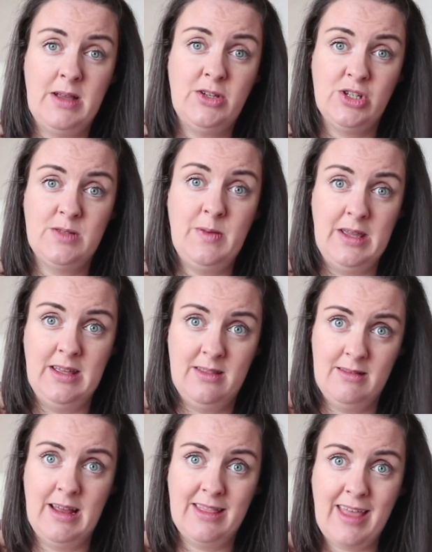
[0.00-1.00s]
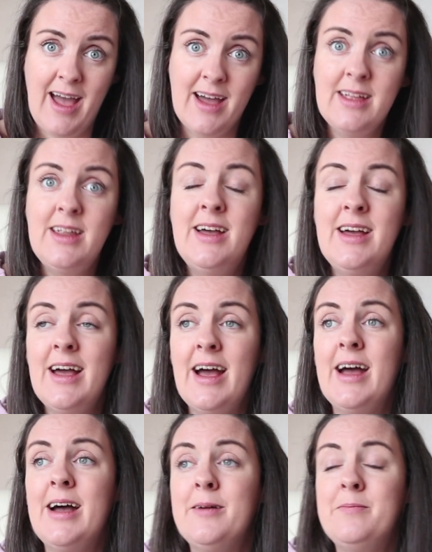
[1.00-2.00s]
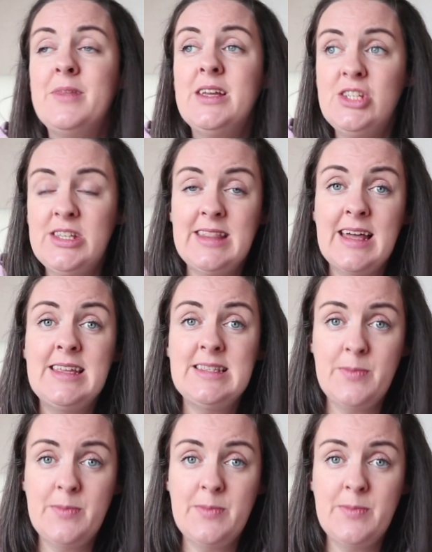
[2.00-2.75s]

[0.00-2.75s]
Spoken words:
just be like that. She said that is